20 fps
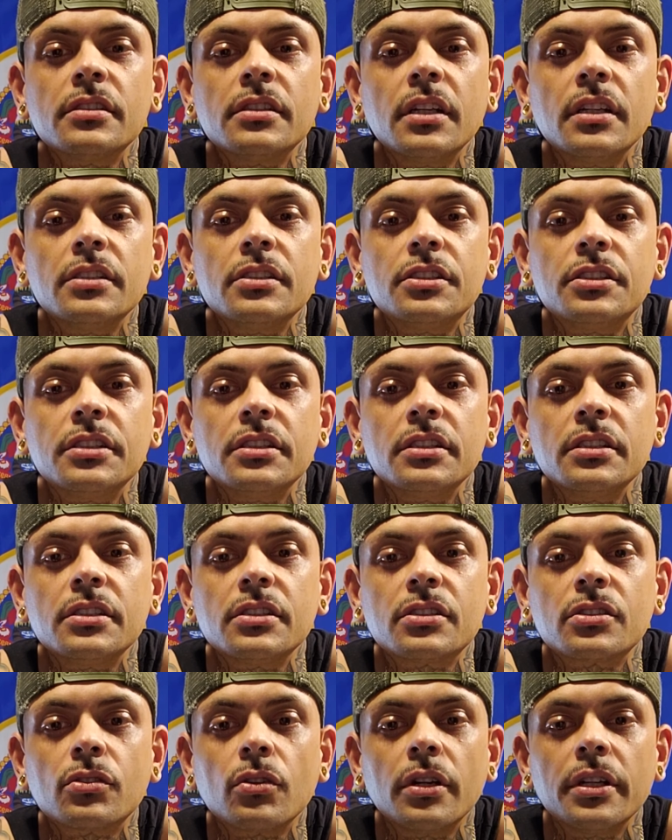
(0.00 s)
and she
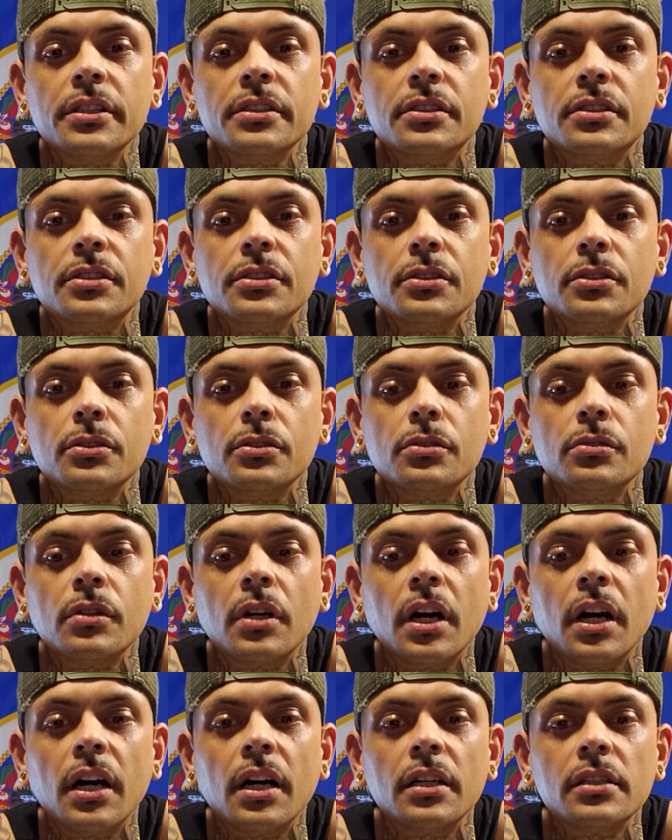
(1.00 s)
is going
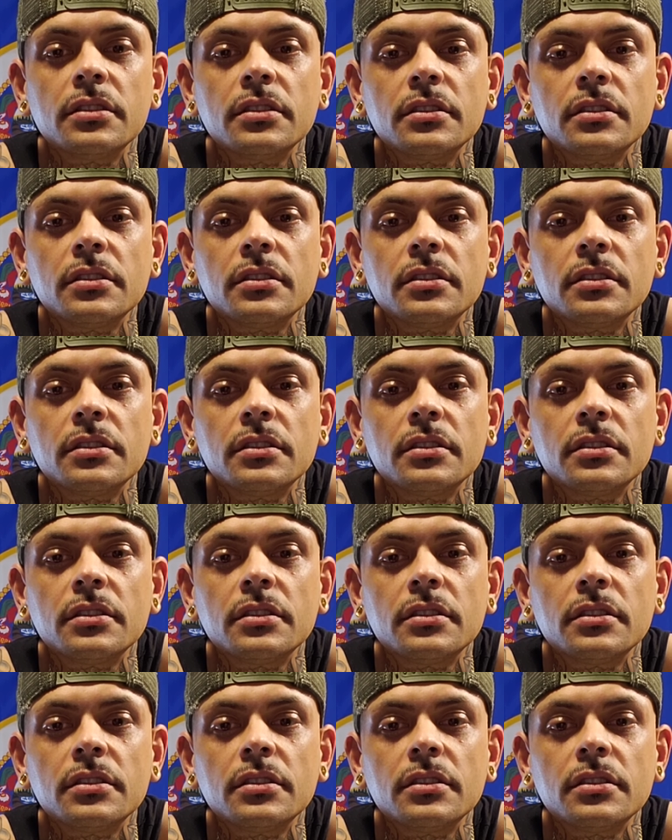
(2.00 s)
to